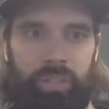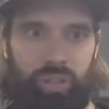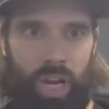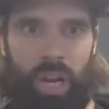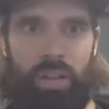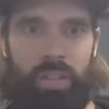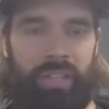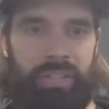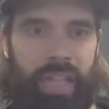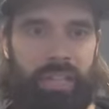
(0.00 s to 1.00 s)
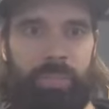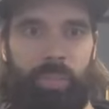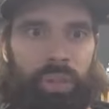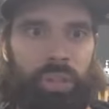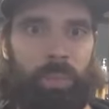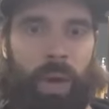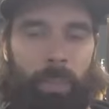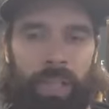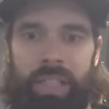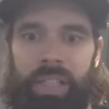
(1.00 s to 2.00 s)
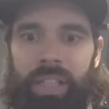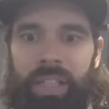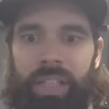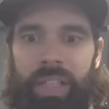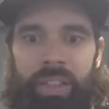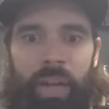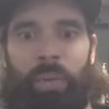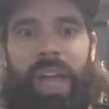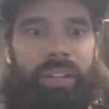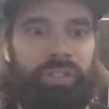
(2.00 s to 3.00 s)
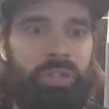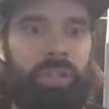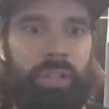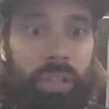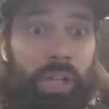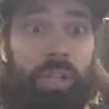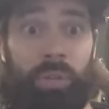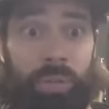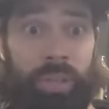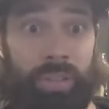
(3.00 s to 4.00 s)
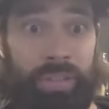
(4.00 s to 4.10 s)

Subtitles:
chair that's not supporting you properly. Then we ask you to load.